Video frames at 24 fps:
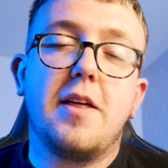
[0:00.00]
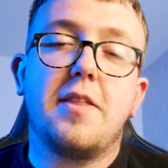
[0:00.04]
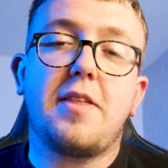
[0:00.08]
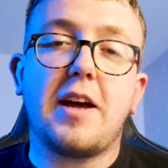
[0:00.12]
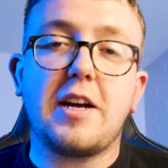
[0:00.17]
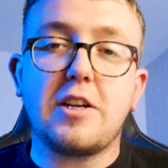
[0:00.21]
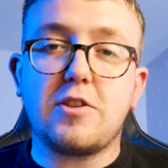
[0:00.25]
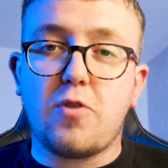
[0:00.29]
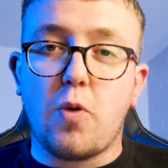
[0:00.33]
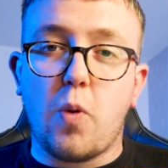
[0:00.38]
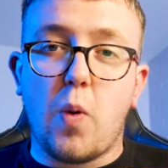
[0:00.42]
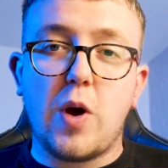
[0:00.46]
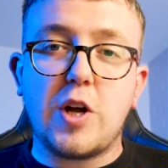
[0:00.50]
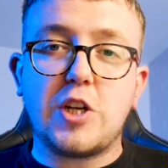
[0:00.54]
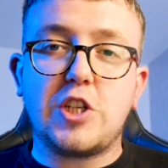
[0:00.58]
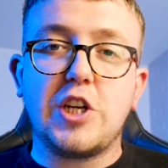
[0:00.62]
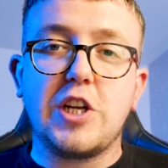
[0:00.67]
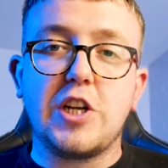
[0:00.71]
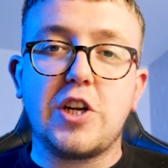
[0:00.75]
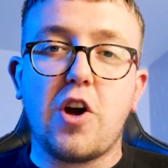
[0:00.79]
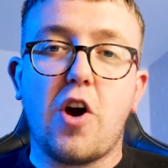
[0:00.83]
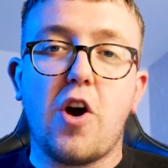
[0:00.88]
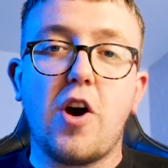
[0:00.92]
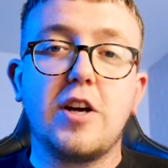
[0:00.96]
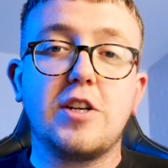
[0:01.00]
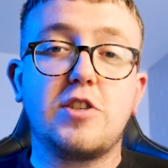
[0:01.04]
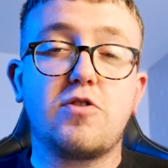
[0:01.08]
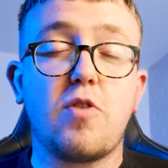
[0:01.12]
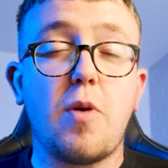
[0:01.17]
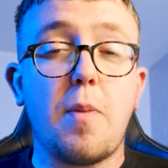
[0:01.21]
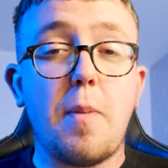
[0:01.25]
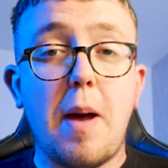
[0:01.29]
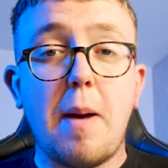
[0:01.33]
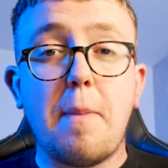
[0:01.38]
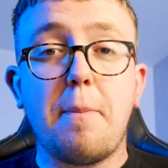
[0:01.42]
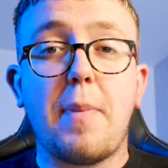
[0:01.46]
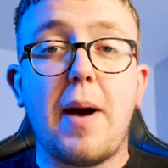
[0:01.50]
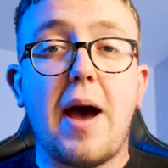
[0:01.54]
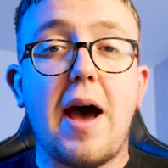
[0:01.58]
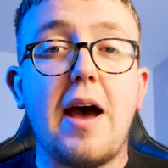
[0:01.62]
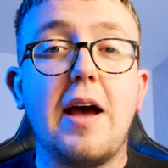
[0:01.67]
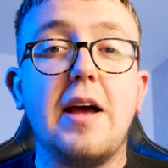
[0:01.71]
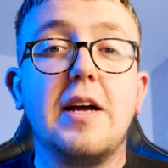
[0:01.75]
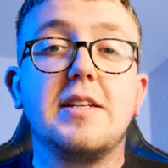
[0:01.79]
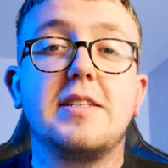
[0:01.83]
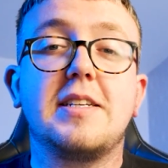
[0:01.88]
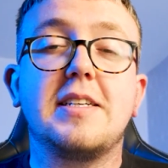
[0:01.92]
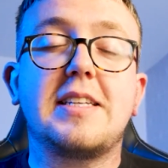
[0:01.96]
thanks for watching, guys. Remember
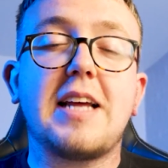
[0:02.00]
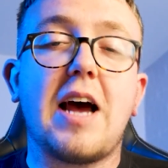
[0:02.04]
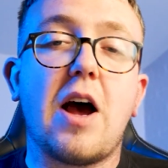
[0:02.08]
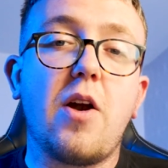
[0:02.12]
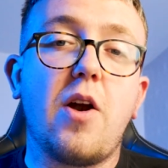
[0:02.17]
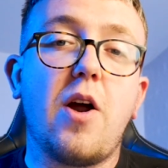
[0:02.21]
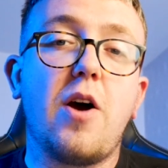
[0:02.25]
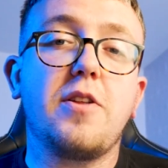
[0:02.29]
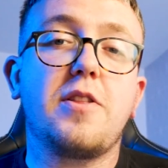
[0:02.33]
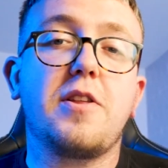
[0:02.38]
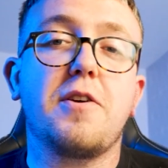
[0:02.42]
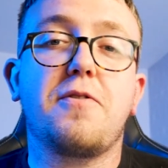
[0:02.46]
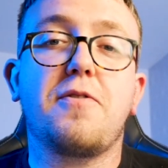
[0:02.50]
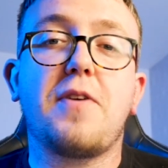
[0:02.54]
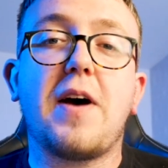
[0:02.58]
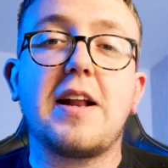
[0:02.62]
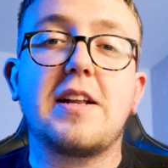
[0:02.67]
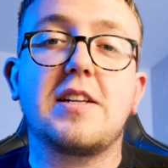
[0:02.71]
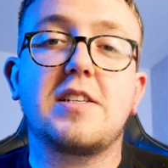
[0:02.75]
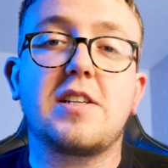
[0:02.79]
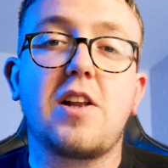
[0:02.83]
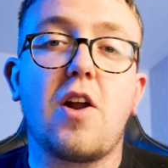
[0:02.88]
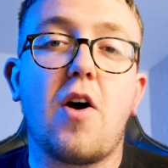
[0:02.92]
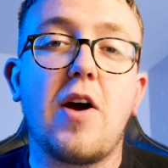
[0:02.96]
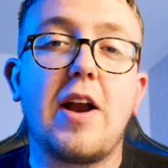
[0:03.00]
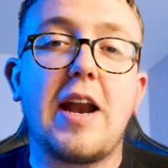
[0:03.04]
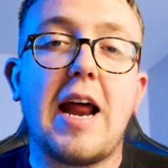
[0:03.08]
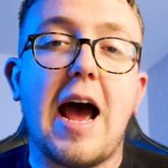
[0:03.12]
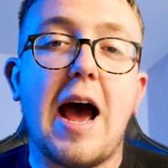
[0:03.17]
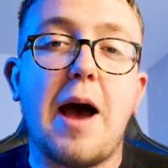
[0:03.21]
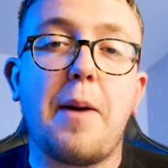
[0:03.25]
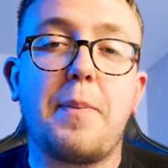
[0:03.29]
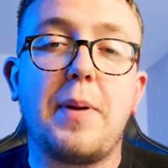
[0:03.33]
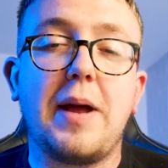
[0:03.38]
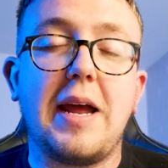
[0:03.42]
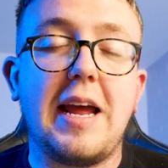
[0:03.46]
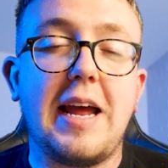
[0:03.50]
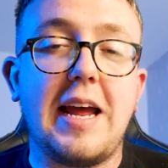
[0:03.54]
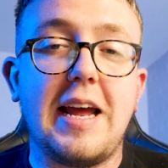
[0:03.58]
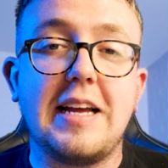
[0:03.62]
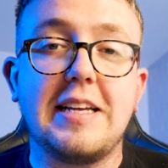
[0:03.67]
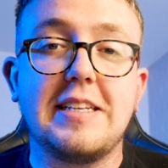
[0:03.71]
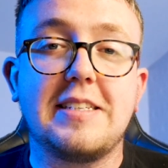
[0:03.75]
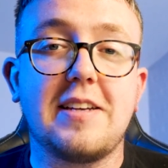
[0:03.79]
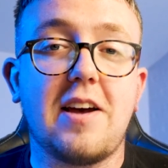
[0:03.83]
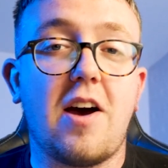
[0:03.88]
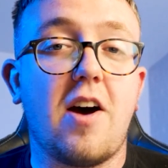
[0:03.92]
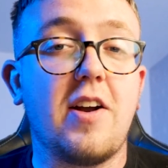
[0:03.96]
to download the Fanslide app. It
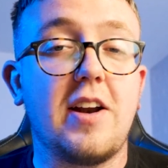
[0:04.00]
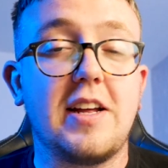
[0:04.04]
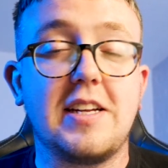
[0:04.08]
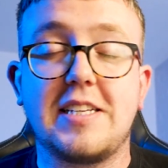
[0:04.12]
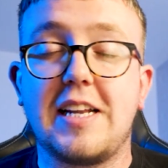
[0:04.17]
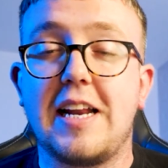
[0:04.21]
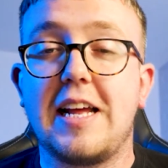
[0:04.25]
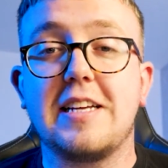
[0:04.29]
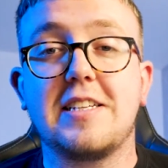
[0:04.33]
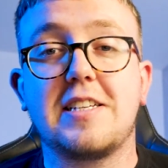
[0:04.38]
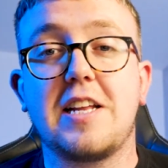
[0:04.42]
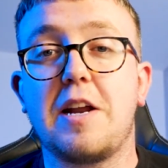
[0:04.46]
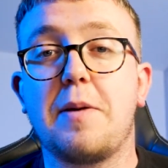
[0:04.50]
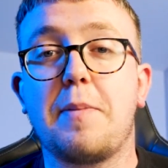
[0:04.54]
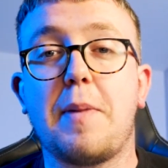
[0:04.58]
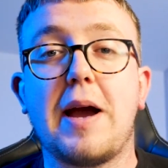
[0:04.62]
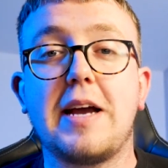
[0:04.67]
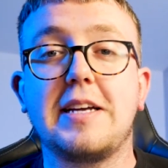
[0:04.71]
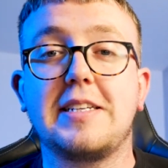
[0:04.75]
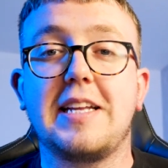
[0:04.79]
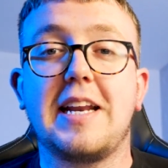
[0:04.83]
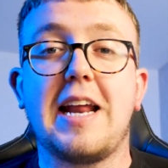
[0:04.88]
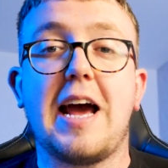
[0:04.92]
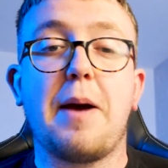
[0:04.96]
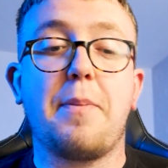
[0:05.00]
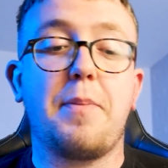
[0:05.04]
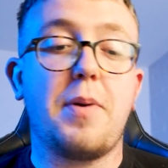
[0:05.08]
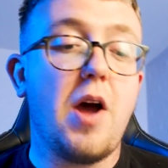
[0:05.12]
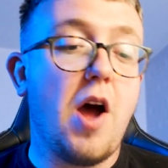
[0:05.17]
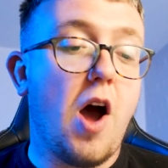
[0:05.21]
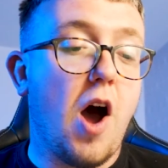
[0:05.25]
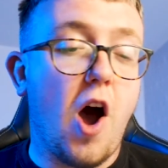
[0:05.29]
is, honestly, it's an amazing app.